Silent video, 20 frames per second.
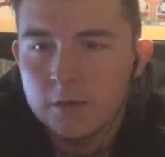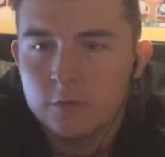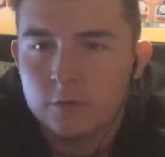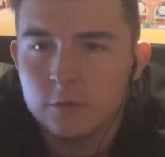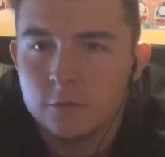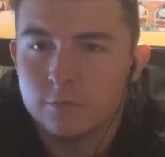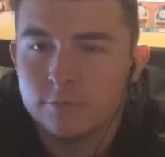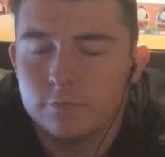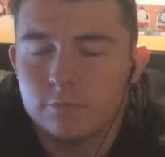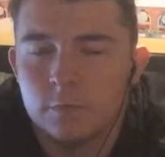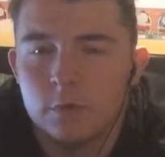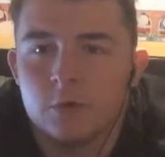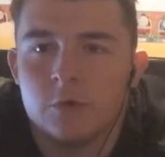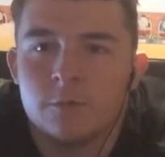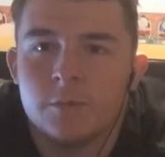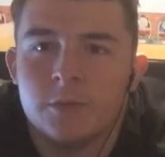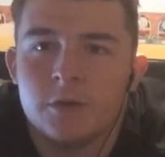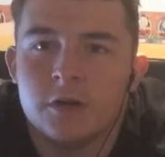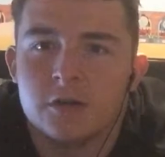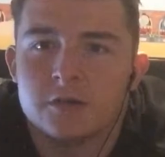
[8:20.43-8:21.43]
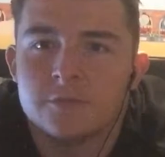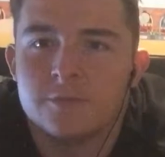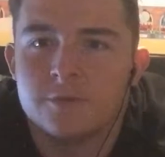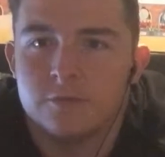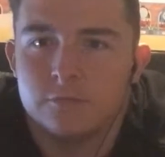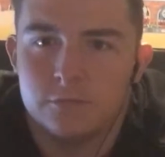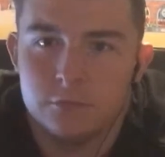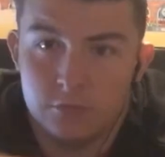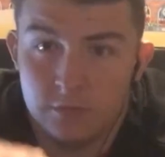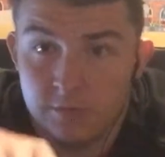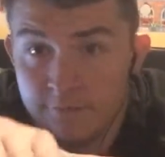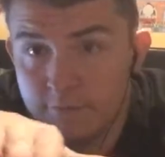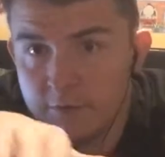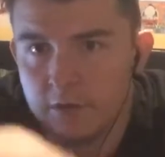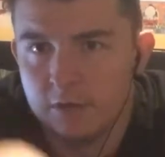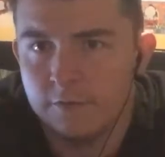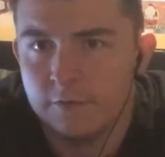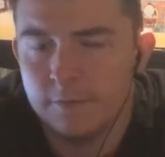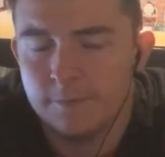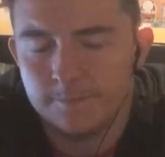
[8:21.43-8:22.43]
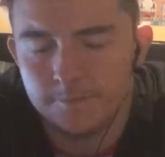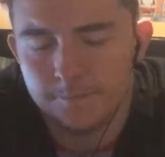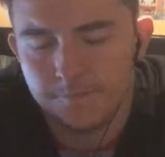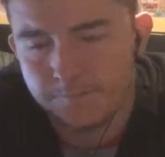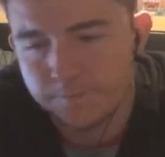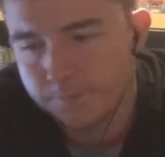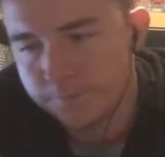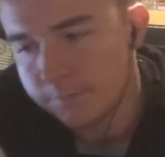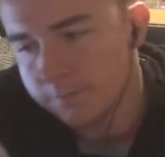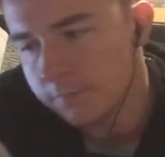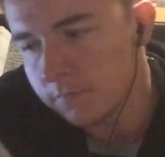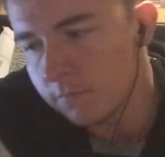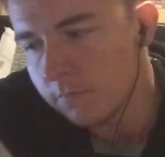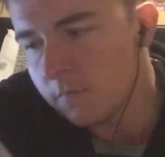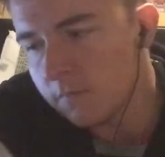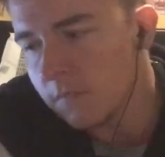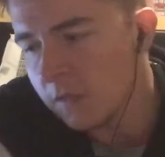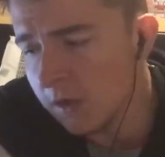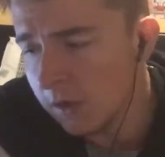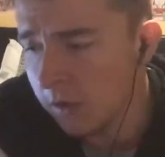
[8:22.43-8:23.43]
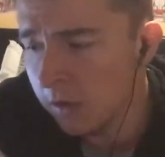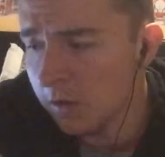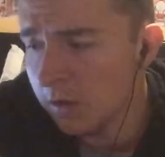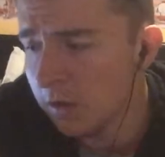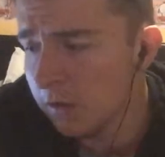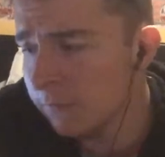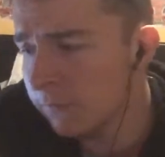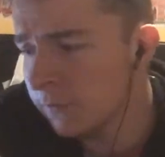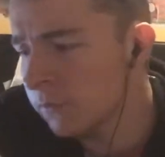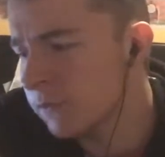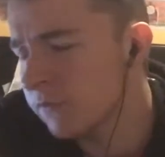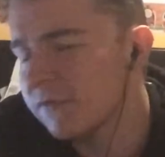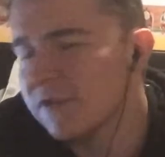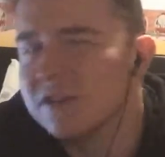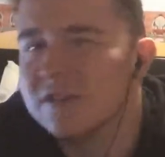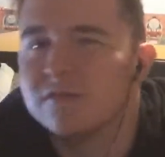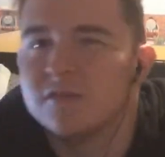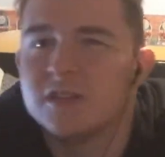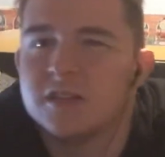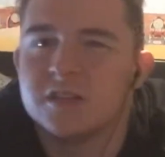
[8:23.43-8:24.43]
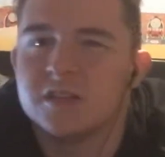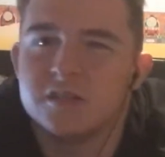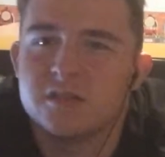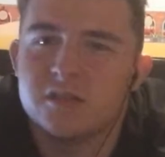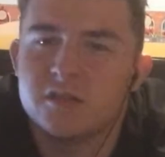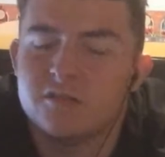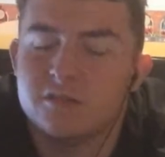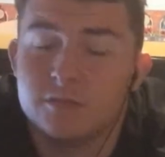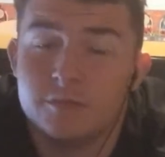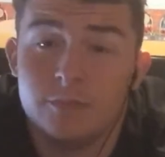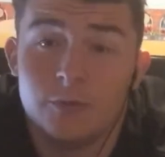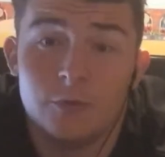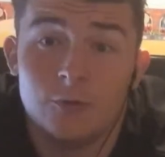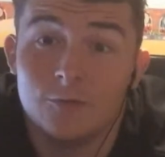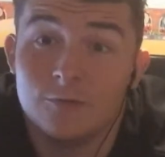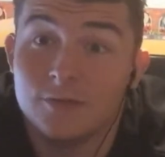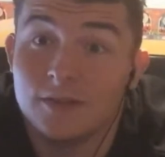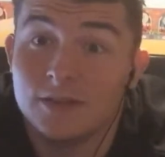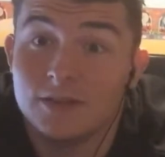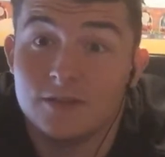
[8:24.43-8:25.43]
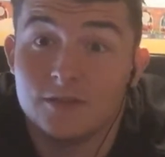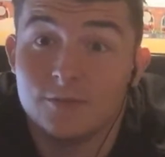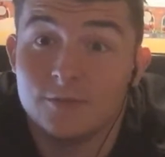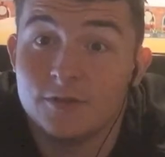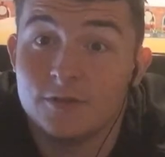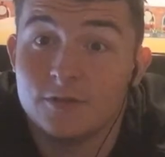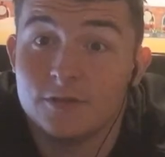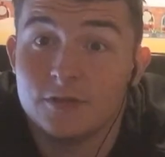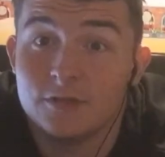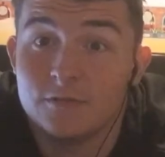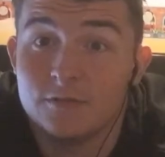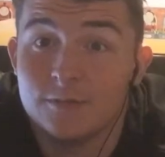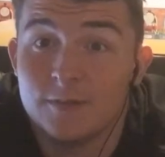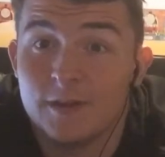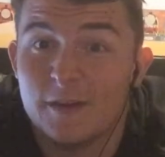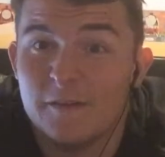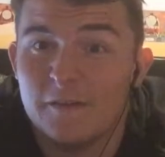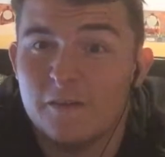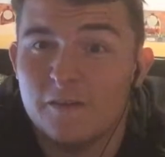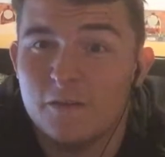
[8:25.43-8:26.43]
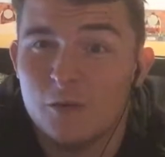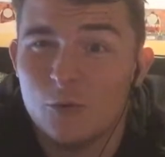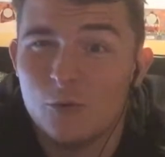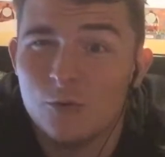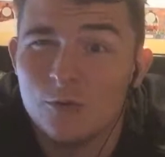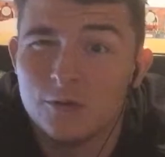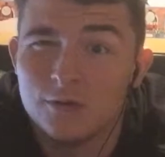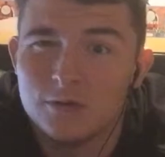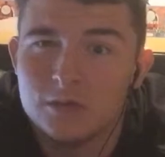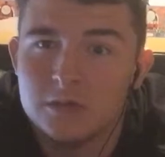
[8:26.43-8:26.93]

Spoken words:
Well, not parked, but in front of him. Overall, I'd rate the race, it was a poor race, I'll be honest. It was about a 4.